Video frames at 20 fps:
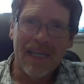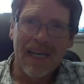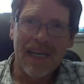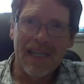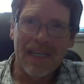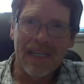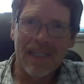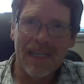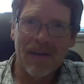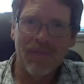
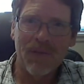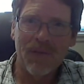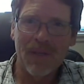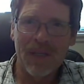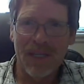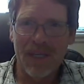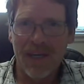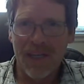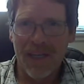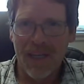and
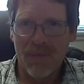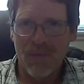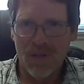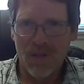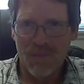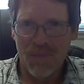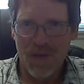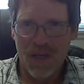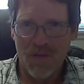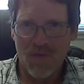definitely not able
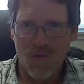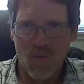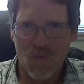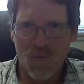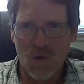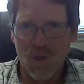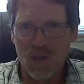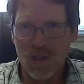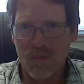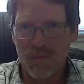to meet for
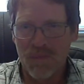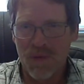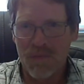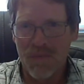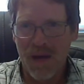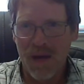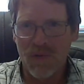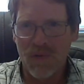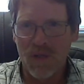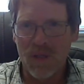worship and
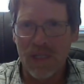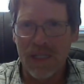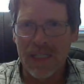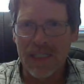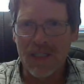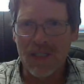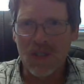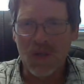Bible class.